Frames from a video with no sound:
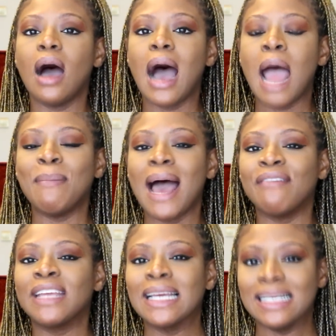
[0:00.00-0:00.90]
I'm
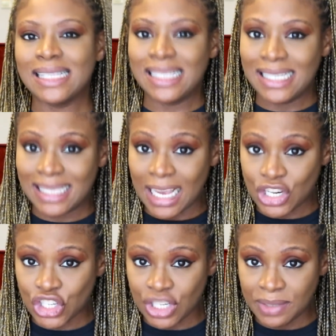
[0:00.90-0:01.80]
having a
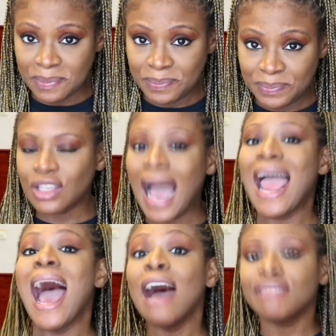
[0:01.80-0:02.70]
C-section. I
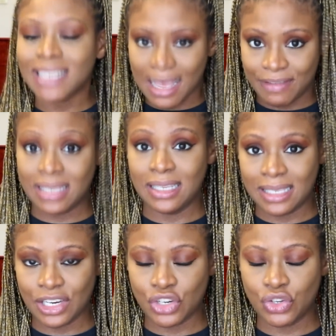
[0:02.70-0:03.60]
have to have a
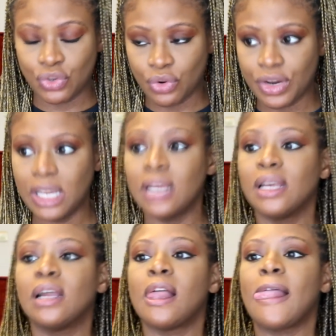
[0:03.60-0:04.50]
C-section, sorry.
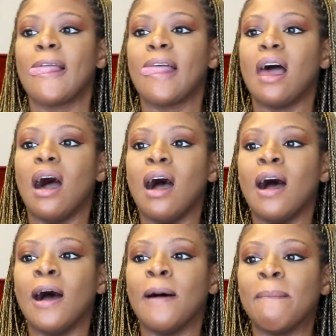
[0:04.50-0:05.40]

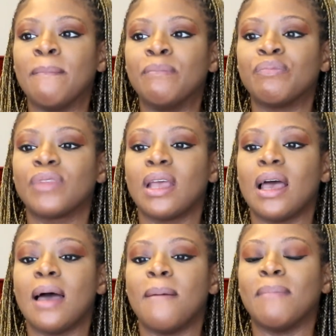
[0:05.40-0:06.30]

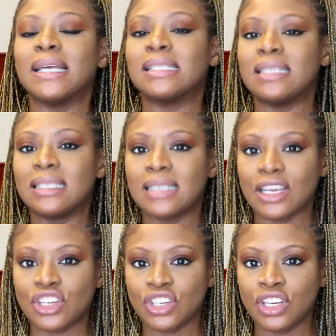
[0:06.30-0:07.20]
My
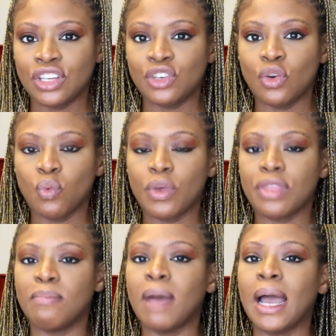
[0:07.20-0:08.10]
C-section
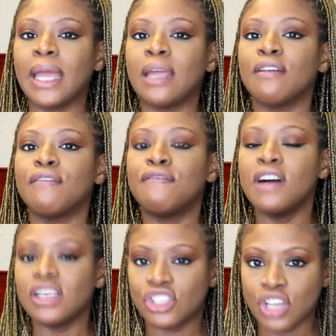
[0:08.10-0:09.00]
with my
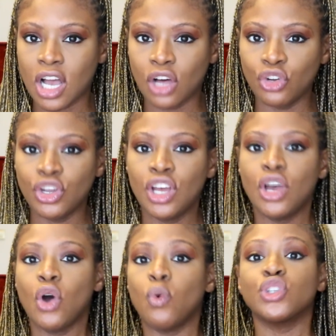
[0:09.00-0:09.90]
first child
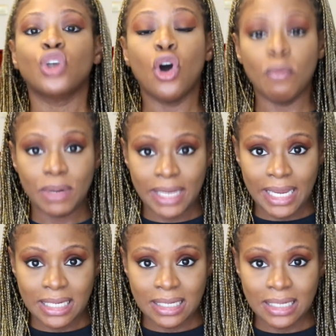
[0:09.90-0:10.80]
was
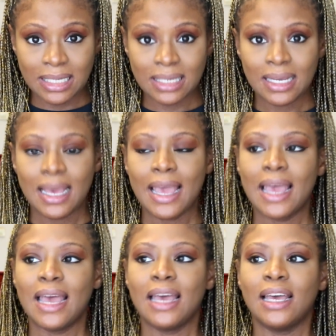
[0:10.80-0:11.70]
complicated.
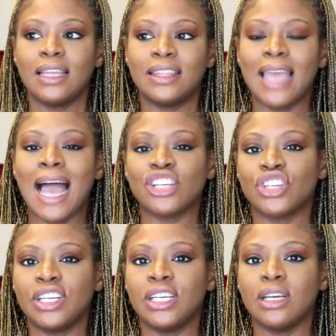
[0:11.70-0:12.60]
They
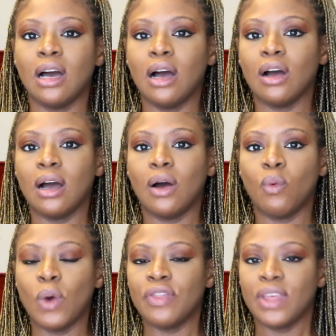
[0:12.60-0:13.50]
actually,
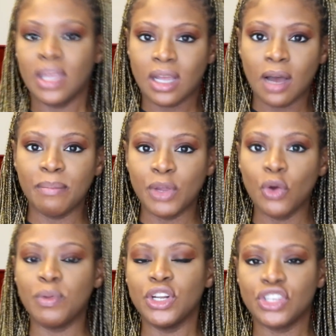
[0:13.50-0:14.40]
when they cut me
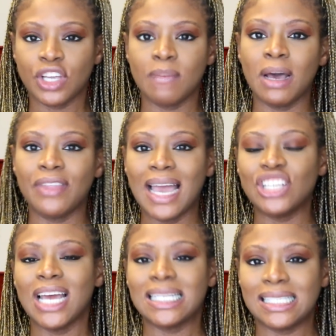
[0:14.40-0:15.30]
open and took him out, they
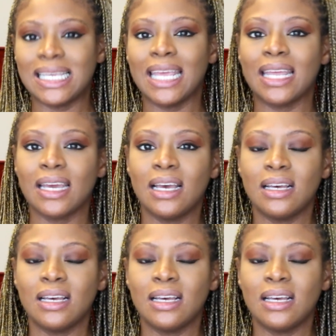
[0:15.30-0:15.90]
actually had to take,